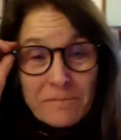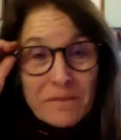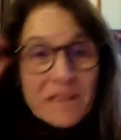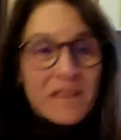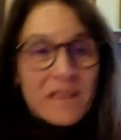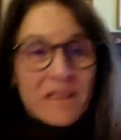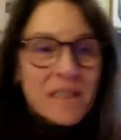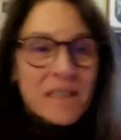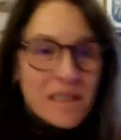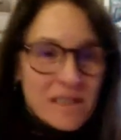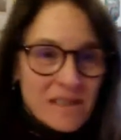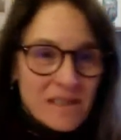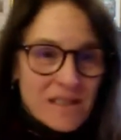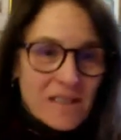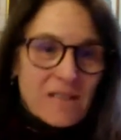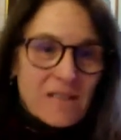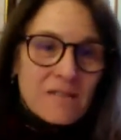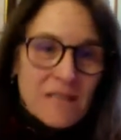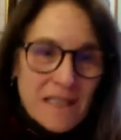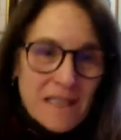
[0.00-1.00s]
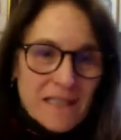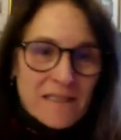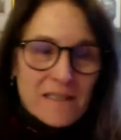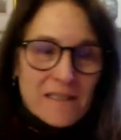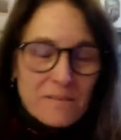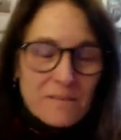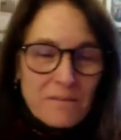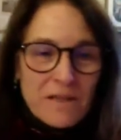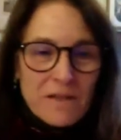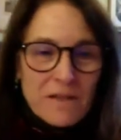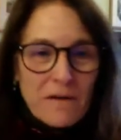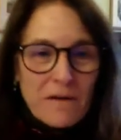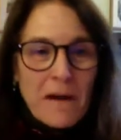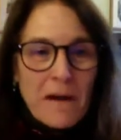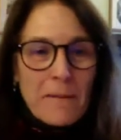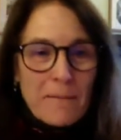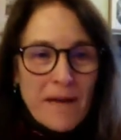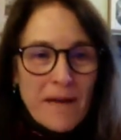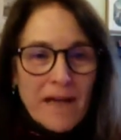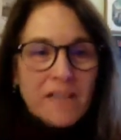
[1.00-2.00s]
But it is, it has to be the
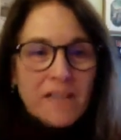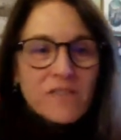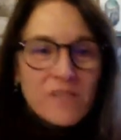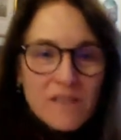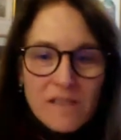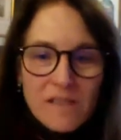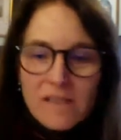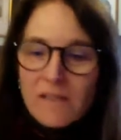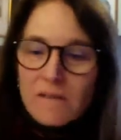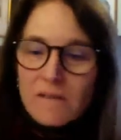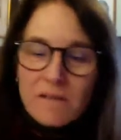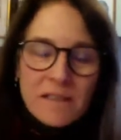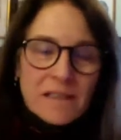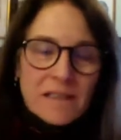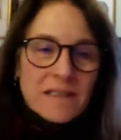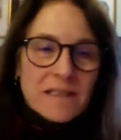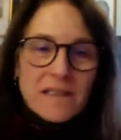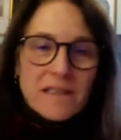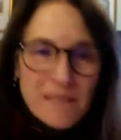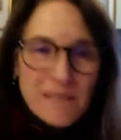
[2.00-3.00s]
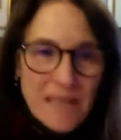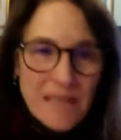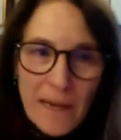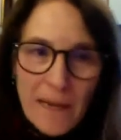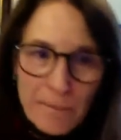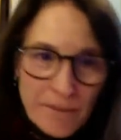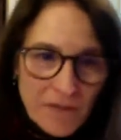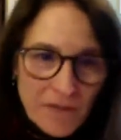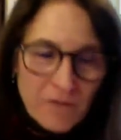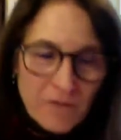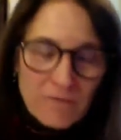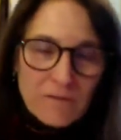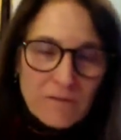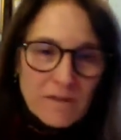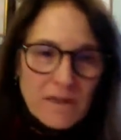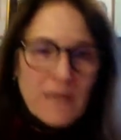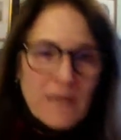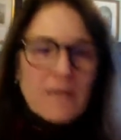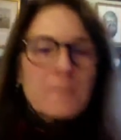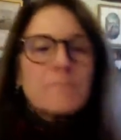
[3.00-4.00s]
right match. And that doesn't happen
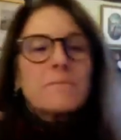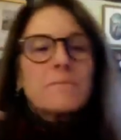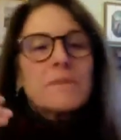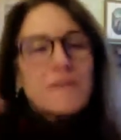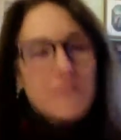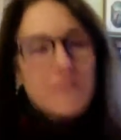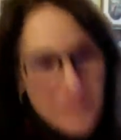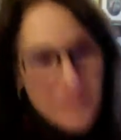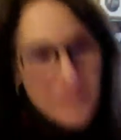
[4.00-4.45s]
overnight, but